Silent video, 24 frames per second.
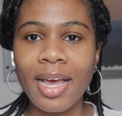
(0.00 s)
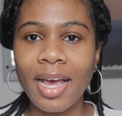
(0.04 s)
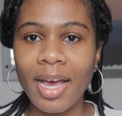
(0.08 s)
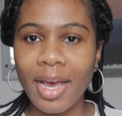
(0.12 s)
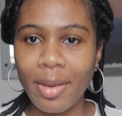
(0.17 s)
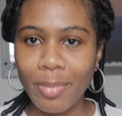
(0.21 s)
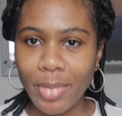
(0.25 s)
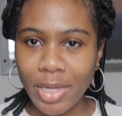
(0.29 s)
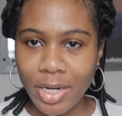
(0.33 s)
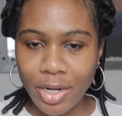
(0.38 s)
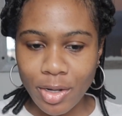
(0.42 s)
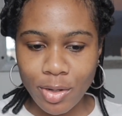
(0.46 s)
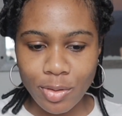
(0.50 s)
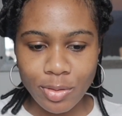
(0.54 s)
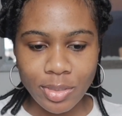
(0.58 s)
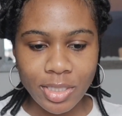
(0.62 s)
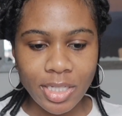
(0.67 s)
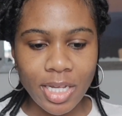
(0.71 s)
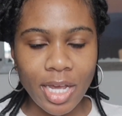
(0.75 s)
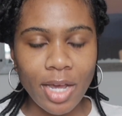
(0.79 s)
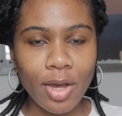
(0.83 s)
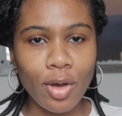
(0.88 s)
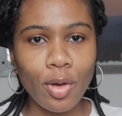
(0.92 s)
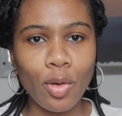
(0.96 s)
I'm in a
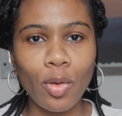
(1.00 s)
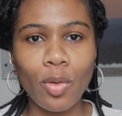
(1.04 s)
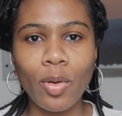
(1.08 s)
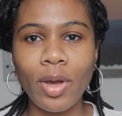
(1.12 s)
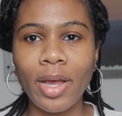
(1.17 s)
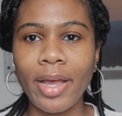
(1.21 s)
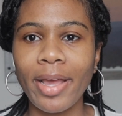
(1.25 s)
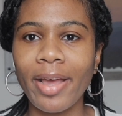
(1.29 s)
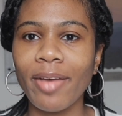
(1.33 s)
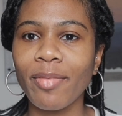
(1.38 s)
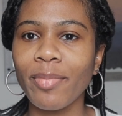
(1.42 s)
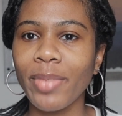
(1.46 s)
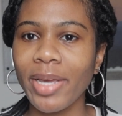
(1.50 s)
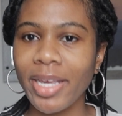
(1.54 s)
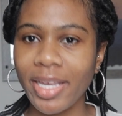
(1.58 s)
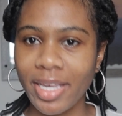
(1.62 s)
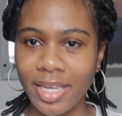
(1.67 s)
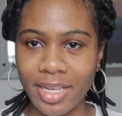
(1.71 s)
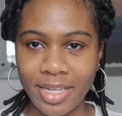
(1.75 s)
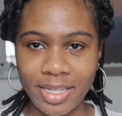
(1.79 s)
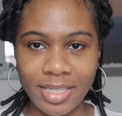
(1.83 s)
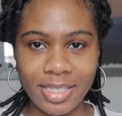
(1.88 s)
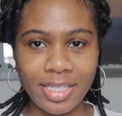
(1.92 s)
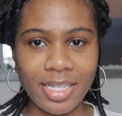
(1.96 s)
hotel. I have my
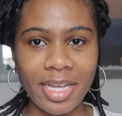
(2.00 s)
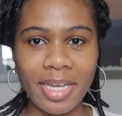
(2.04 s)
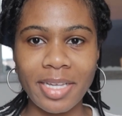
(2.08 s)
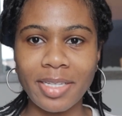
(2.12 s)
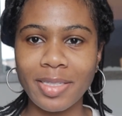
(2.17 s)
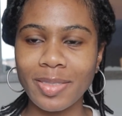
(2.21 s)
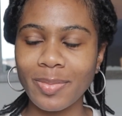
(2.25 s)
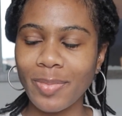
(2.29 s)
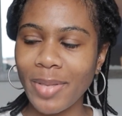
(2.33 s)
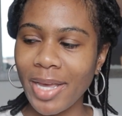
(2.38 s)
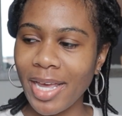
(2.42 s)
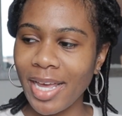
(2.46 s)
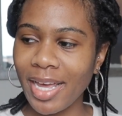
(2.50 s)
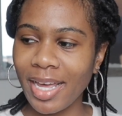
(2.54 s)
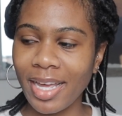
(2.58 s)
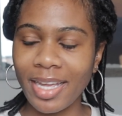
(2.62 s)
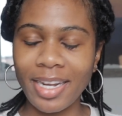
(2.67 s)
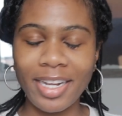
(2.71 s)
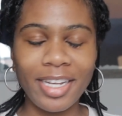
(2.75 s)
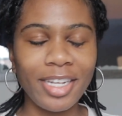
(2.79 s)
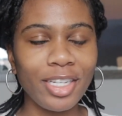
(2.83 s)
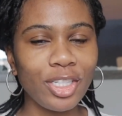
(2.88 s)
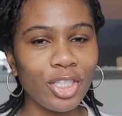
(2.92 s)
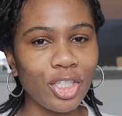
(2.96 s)
king size
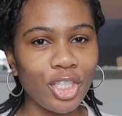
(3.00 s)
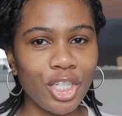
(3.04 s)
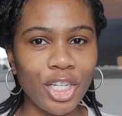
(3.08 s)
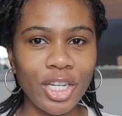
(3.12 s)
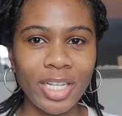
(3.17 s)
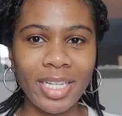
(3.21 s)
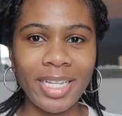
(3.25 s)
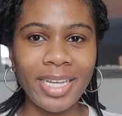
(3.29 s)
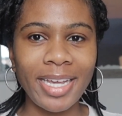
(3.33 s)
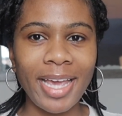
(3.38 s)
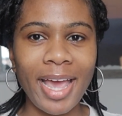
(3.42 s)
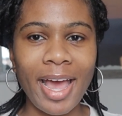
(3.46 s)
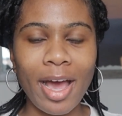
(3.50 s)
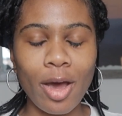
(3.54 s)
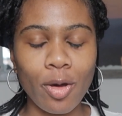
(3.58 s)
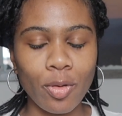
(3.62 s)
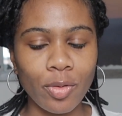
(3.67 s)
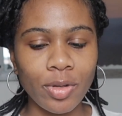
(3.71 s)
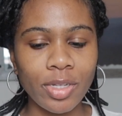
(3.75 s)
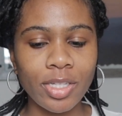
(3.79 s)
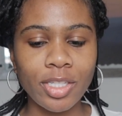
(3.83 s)
bed, chilling out.